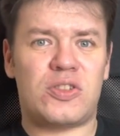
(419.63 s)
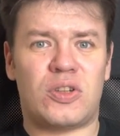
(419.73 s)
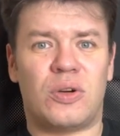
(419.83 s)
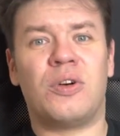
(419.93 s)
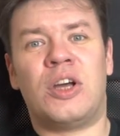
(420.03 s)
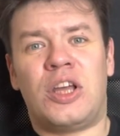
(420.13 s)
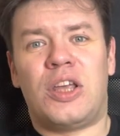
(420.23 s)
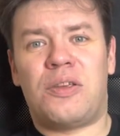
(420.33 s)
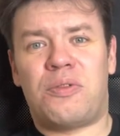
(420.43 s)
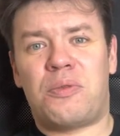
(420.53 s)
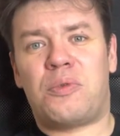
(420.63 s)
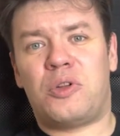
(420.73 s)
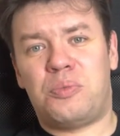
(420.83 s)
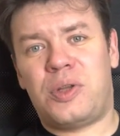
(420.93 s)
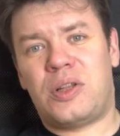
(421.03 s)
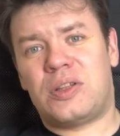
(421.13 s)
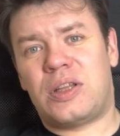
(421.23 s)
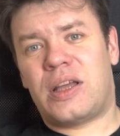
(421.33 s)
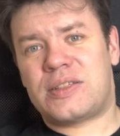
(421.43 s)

So if you will build